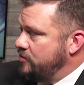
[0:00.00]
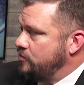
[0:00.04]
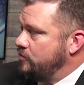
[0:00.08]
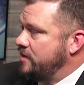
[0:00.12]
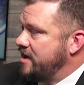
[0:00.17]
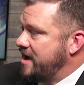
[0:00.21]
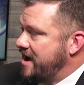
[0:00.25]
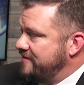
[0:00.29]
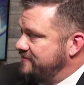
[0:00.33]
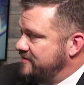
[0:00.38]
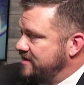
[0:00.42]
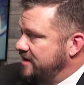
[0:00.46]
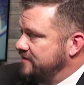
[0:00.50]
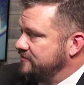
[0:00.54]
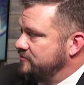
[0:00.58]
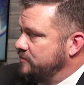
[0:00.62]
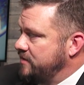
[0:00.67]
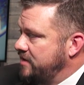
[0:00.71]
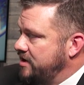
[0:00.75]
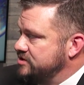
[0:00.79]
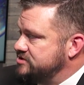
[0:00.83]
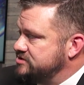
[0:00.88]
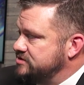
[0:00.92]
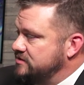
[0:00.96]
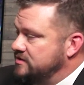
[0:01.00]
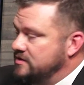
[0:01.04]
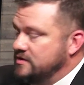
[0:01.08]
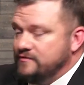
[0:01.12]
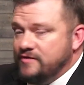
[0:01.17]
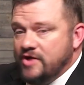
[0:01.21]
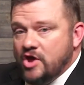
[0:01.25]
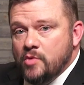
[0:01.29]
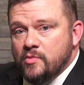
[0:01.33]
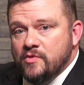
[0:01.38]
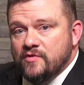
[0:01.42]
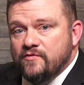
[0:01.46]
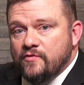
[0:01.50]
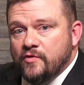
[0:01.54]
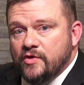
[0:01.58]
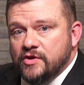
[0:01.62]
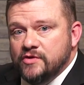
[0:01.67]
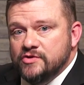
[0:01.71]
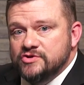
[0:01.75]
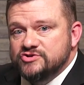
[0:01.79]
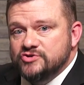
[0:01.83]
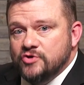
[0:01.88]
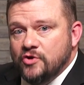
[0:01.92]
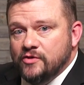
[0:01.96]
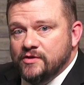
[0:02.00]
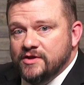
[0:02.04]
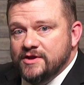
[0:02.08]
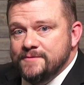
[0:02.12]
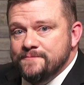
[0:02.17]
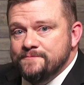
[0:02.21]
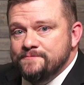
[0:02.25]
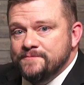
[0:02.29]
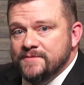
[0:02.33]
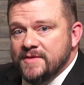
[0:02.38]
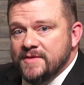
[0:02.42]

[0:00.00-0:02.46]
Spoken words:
We'll have that information available for you shortly.